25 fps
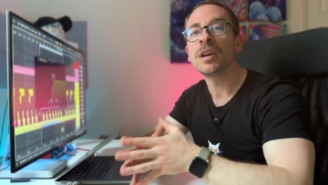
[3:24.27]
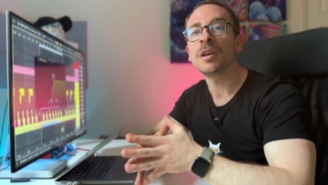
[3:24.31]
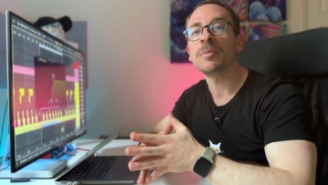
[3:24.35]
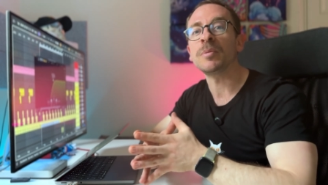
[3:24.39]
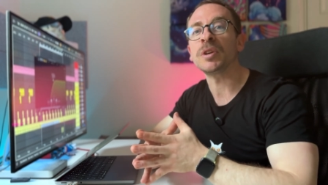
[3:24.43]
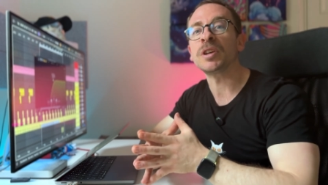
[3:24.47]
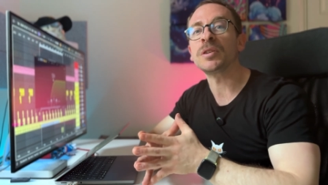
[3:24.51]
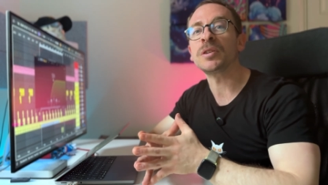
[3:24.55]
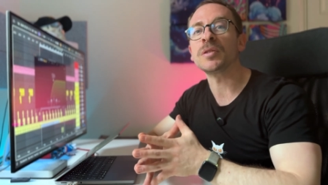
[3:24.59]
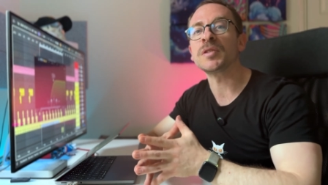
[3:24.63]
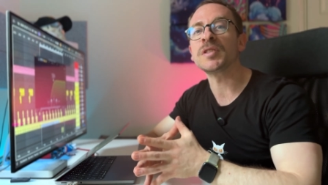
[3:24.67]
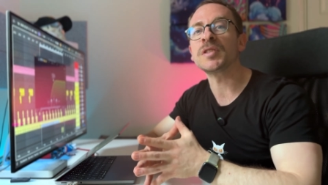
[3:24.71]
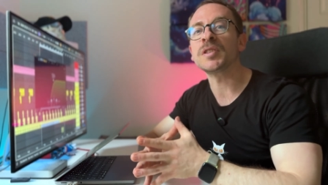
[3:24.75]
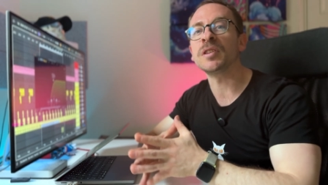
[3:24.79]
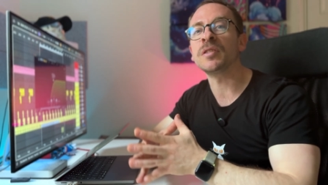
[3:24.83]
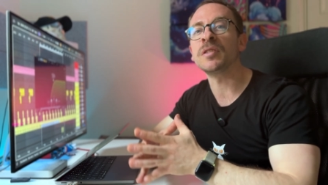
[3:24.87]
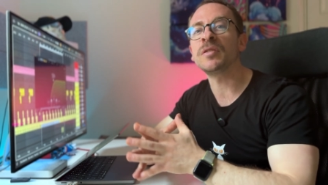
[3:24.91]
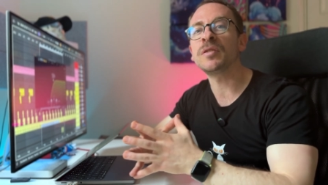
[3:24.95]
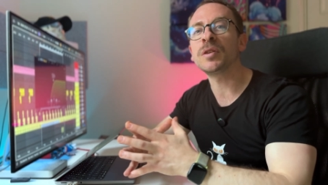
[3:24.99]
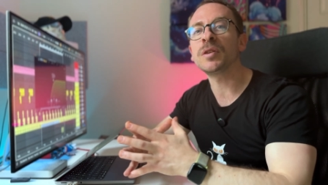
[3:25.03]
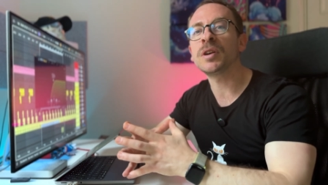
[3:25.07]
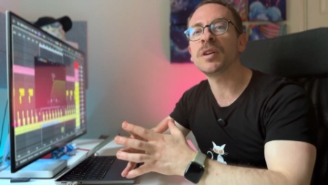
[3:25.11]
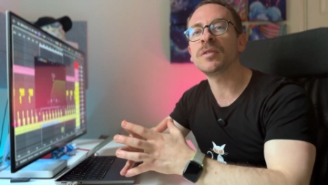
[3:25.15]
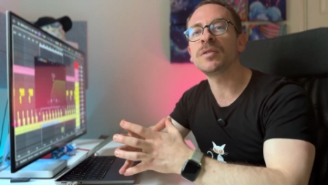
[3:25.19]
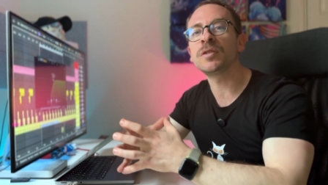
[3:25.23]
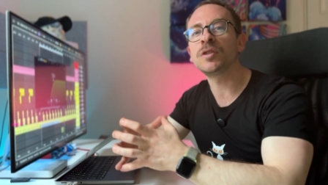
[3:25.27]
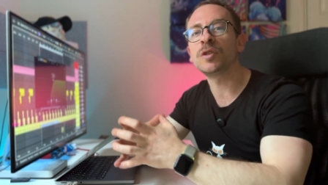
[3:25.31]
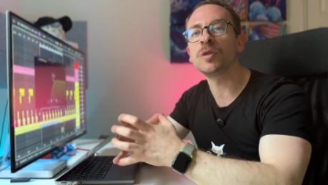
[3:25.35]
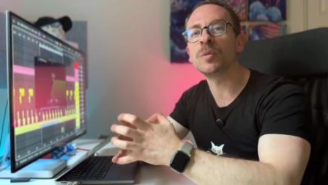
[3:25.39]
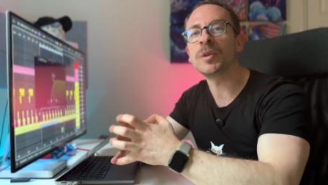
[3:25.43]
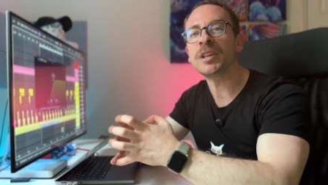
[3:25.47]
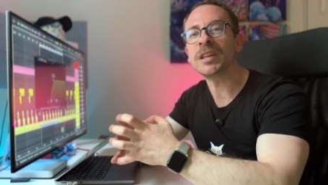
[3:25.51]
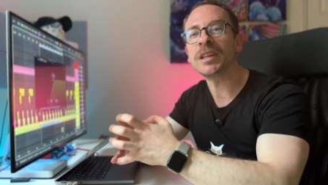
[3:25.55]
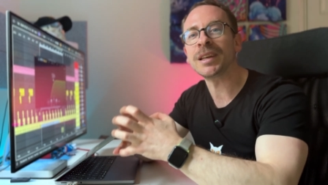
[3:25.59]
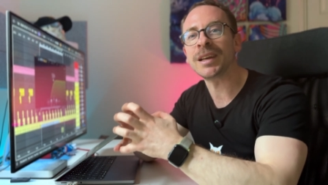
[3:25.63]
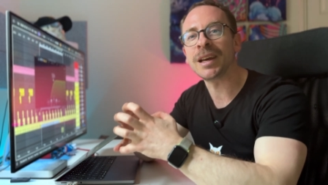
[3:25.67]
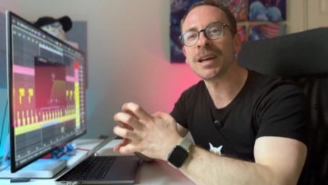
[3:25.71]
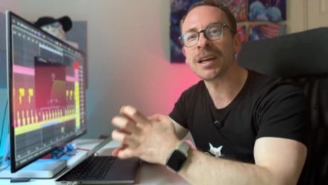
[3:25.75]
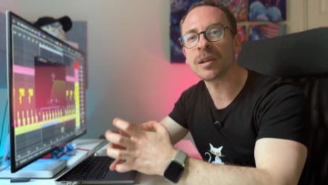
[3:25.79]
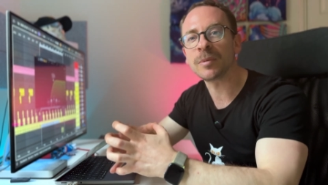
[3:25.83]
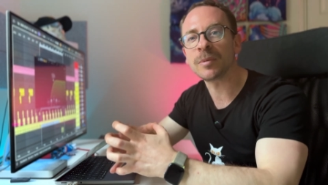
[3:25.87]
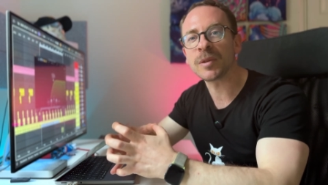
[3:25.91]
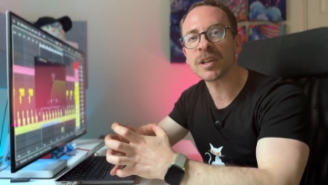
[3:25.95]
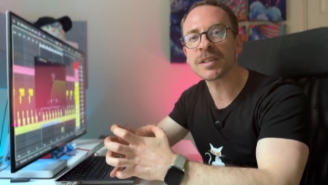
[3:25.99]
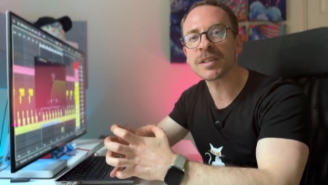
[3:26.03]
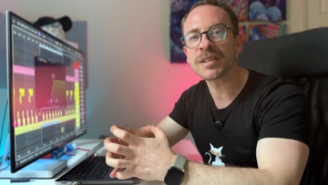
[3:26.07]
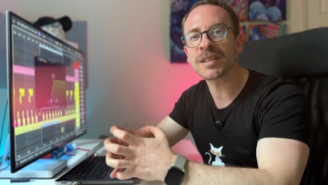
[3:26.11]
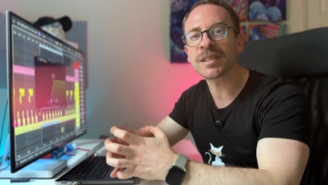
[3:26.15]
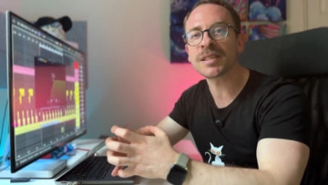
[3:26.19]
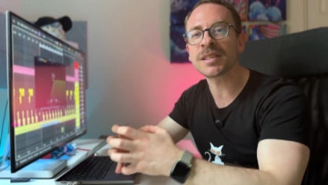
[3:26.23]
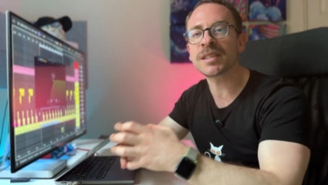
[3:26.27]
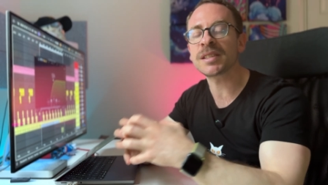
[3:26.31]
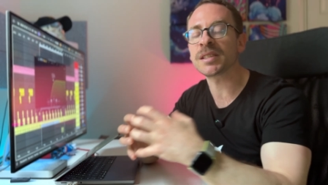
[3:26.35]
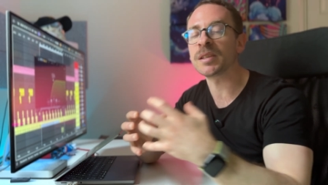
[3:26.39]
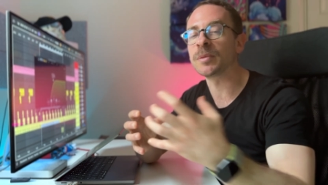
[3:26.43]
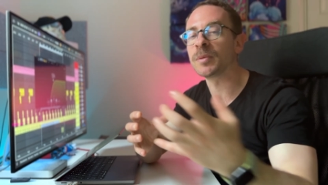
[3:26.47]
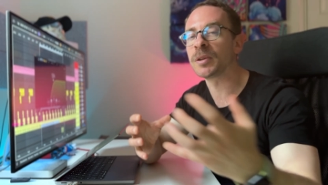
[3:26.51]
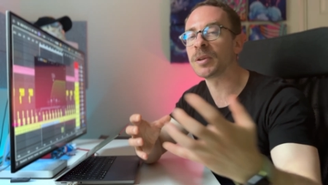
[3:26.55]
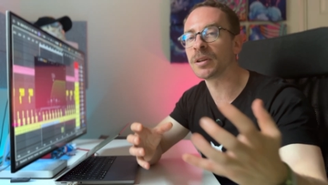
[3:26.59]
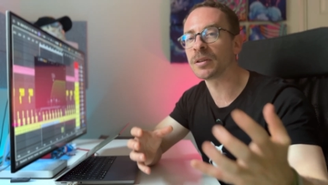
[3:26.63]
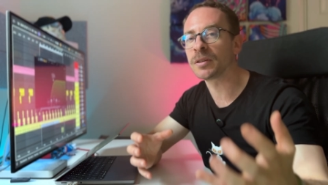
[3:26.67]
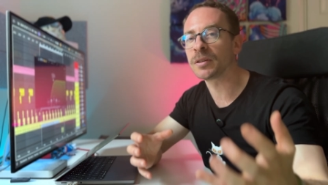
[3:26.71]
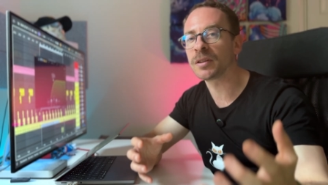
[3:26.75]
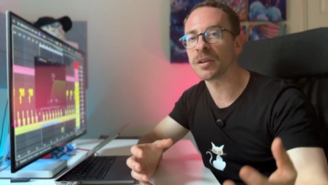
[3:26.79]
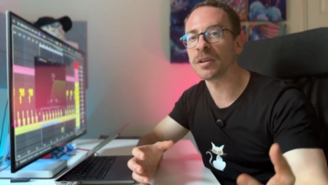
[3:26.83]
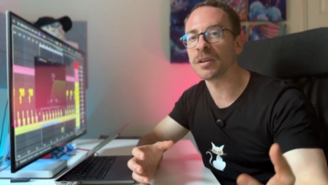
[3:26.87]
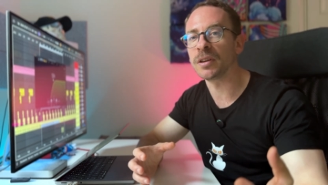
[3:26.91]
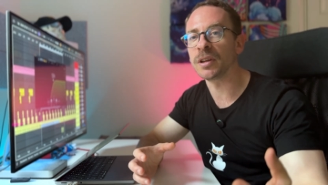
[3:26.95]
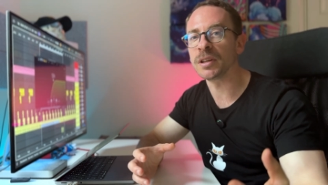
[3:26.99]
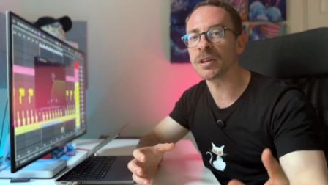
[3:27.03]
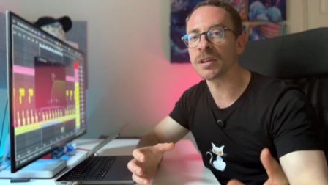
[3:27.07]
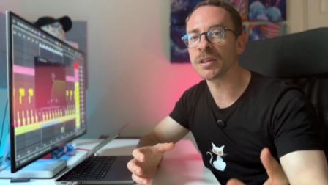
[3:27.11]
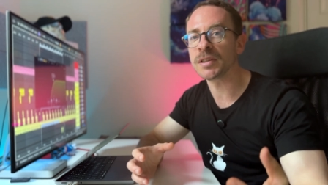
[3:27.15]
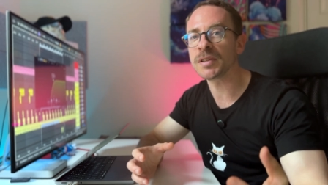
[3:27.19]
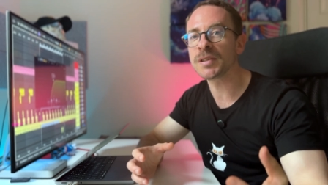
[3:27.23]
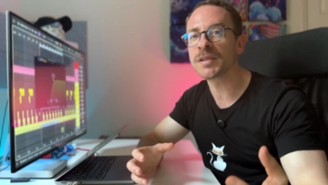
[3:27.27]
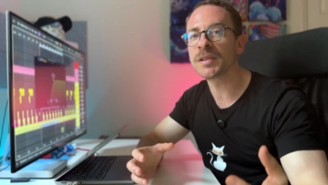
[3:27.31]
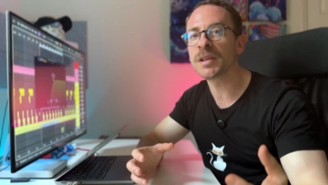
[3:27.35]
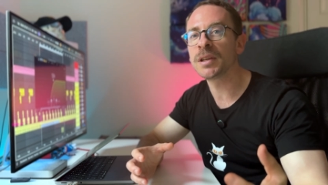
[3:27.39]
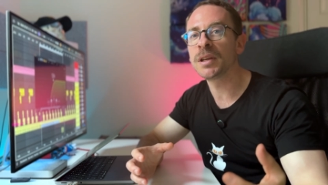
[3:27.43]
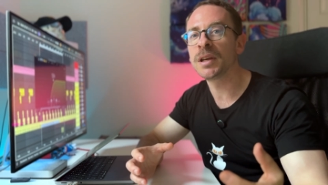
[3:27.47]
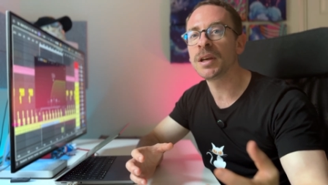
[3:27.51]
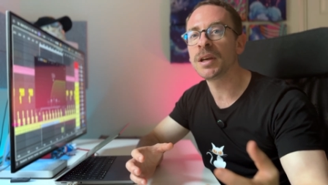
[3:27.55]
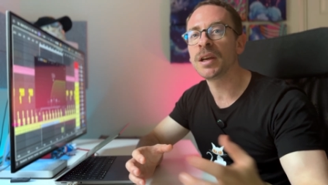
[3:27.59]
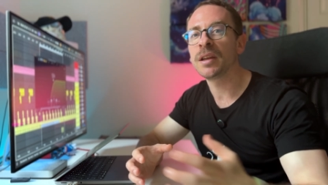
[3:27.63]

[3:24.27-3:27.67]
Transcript: because if you have too many elements similar to these,